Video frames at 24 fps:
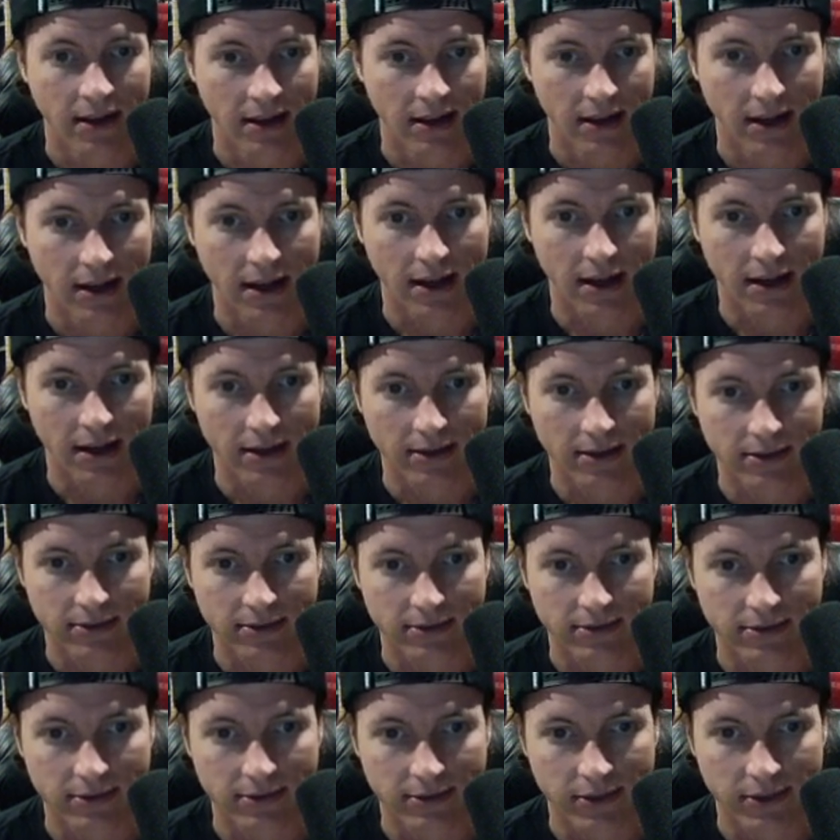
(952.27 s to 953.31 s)
Uh,
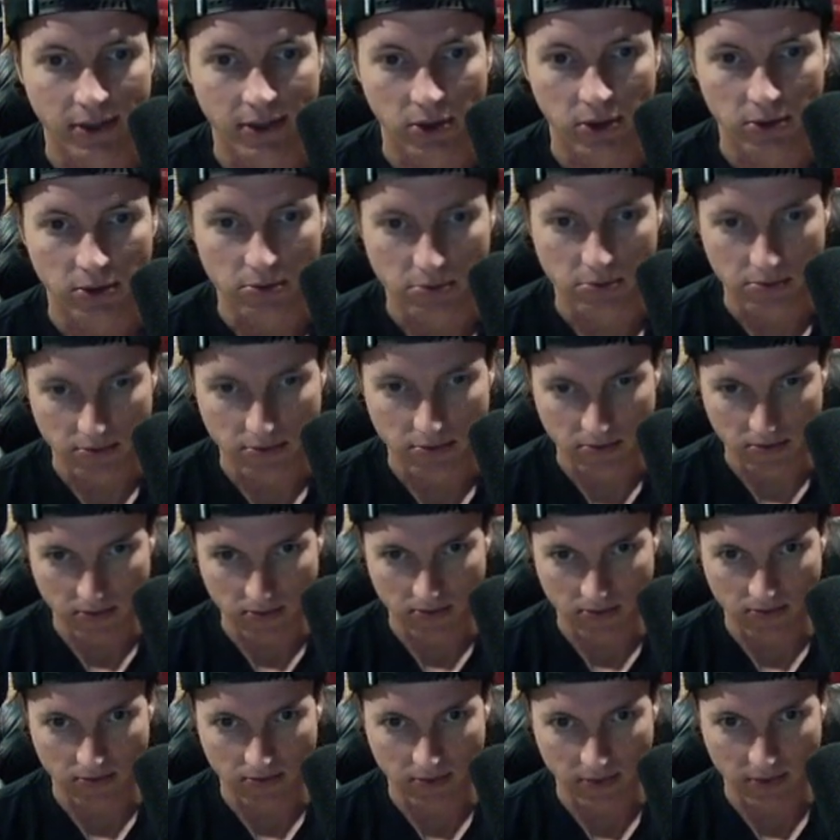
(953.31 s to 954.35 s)
so
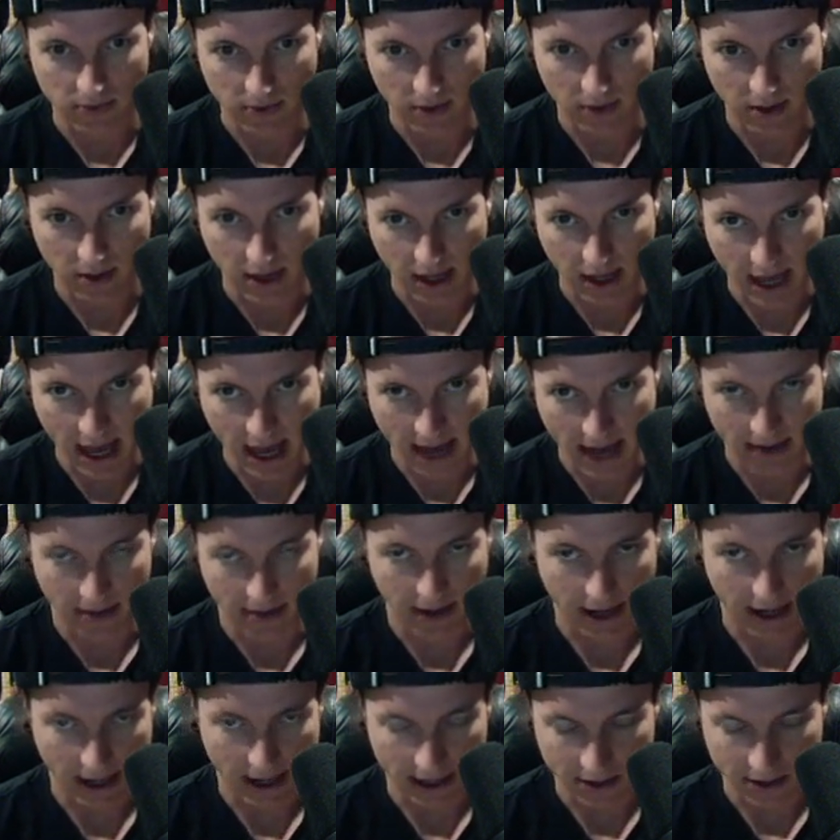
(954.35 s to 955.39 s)
again,
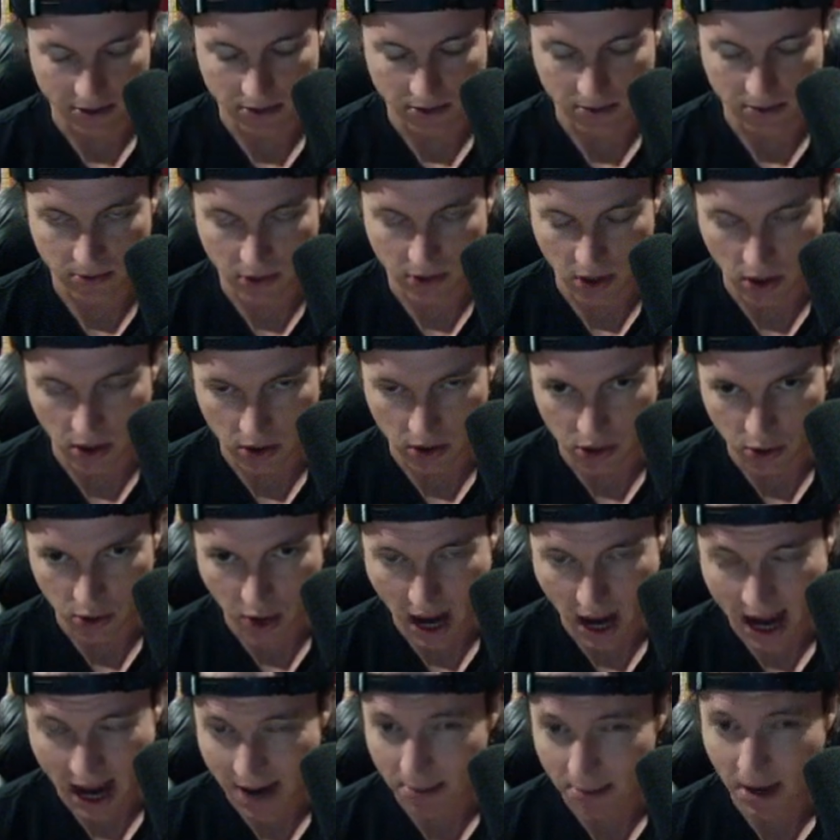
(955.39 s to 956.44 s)
like I showed you,
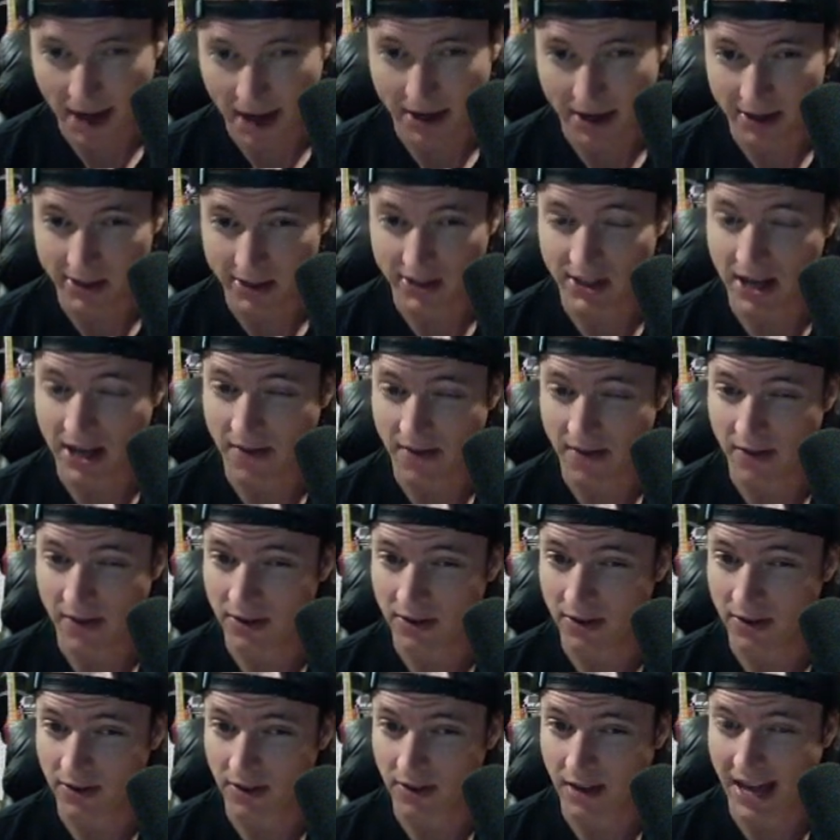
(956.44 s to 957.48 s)
A minor
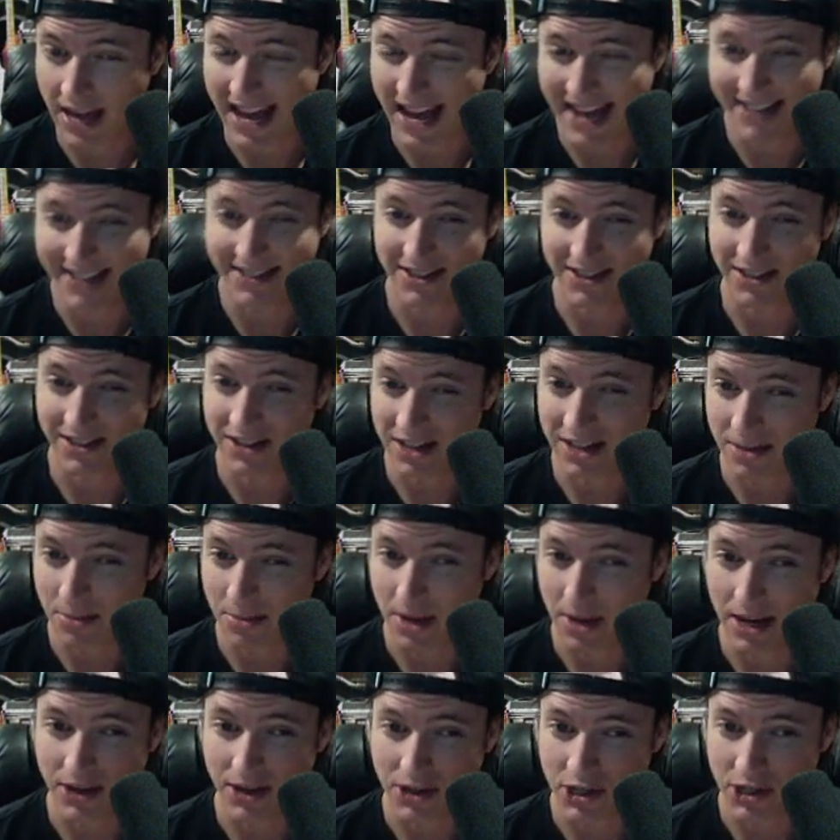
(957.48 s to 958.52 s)
seventh has a C
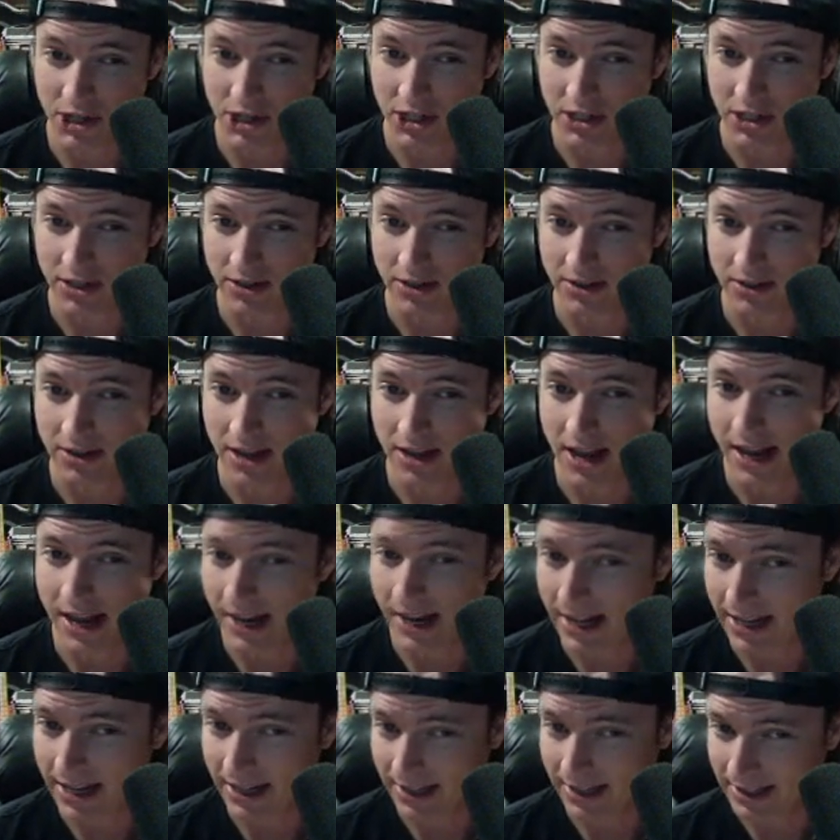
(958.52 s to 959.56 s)
major in
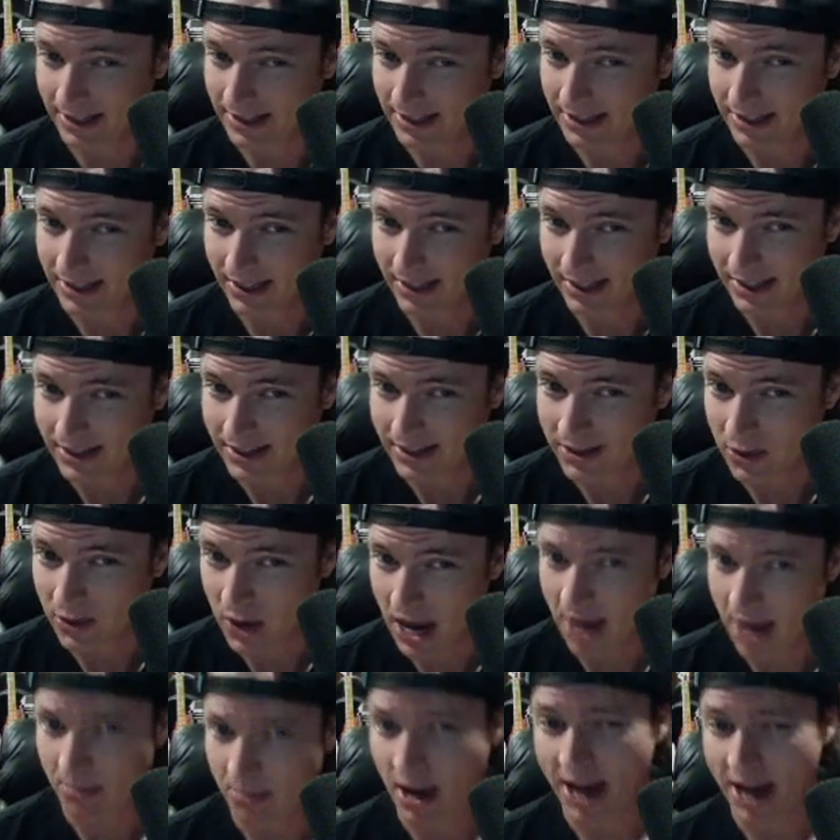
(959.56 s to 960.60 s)
it. So
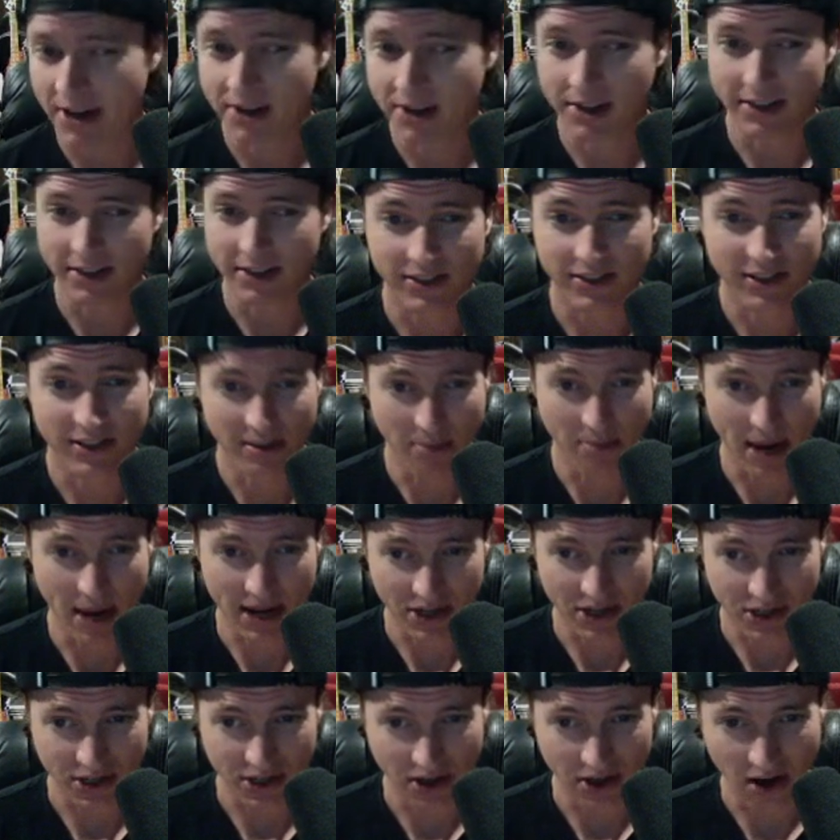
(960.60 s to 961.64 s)
A minor and
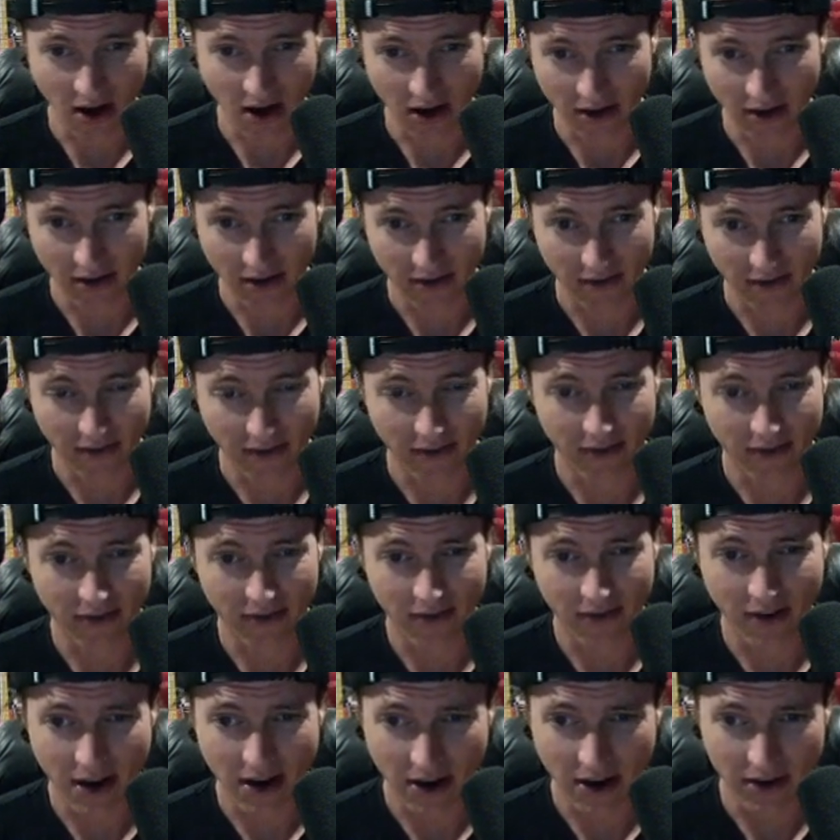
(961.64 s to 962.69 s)
major are
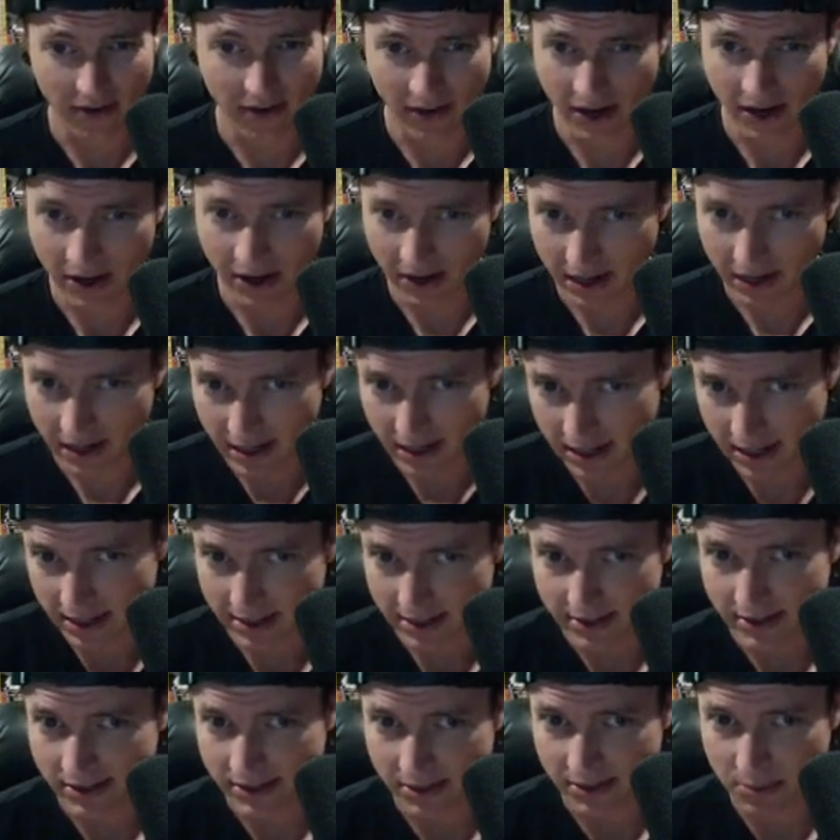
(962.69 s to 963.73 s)
very, very uh,
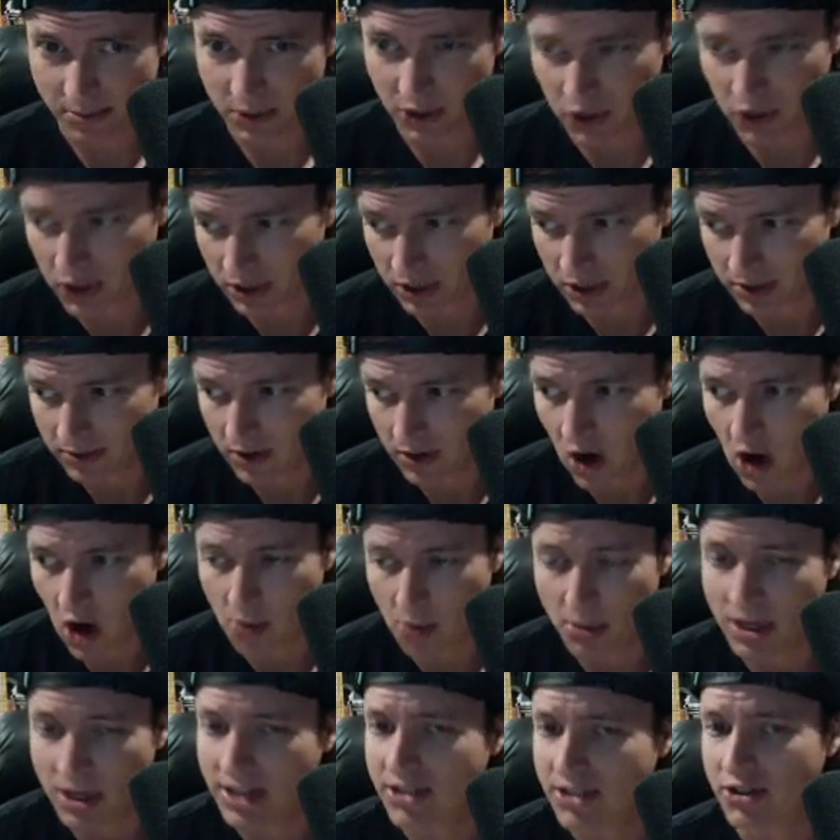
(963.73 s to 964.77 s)
similar
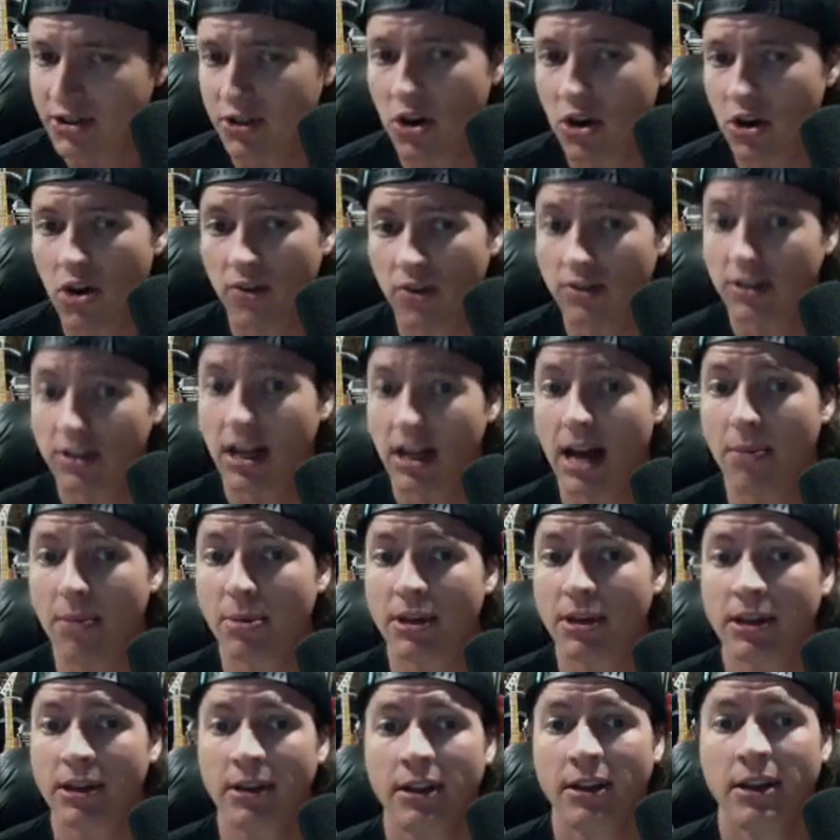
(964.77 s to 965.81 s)
harmonies or
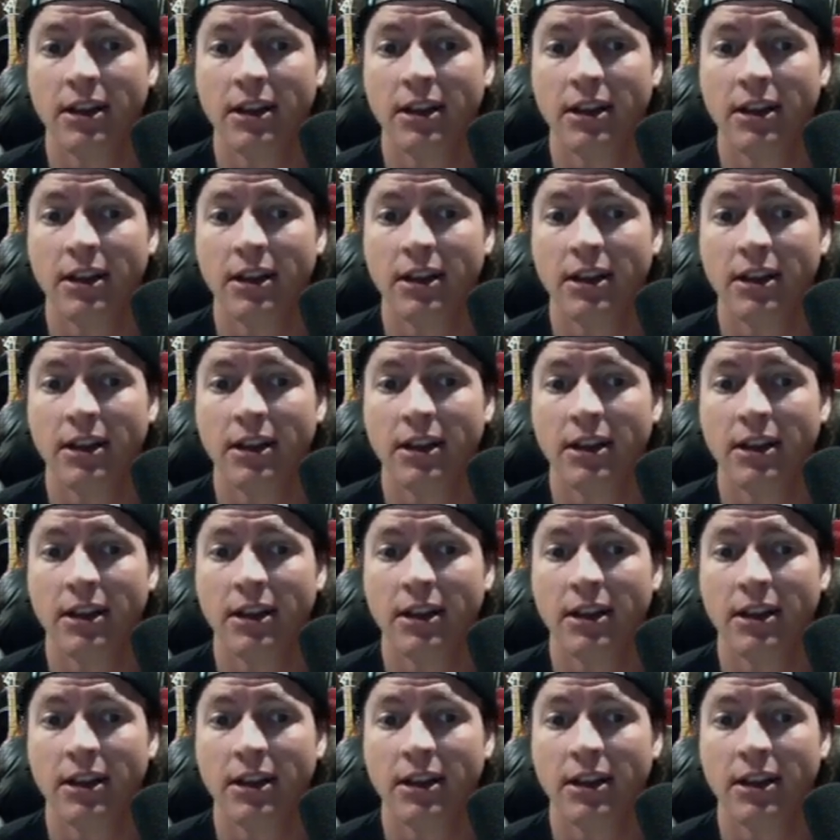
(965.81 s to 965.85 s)
overlapping.